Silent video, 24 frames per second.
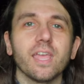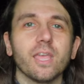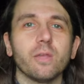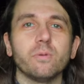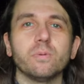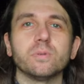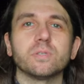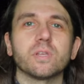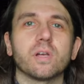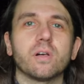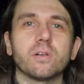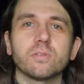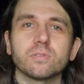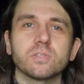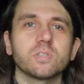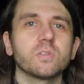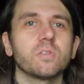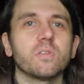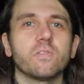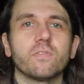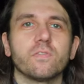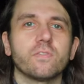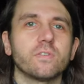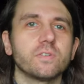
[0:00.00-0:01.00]
It was
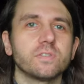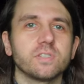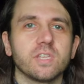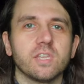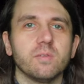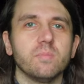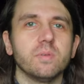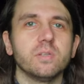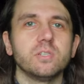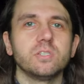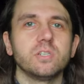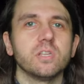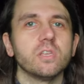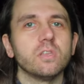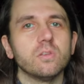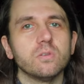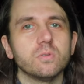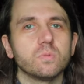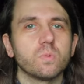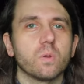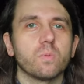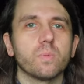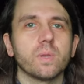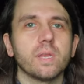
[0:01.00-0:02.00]
also the first image to
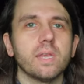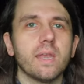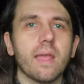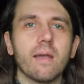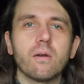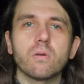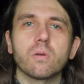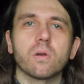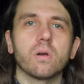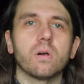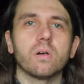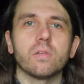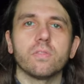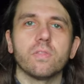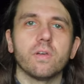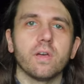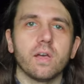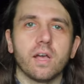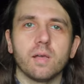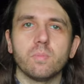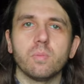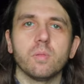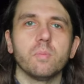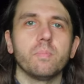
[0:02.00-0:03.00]
use what we now call the
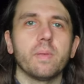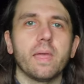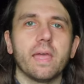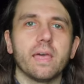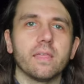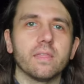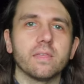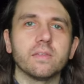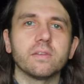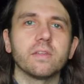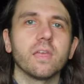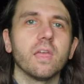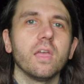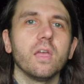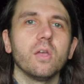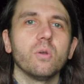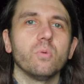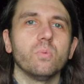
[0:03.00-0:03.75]
Hubble palette,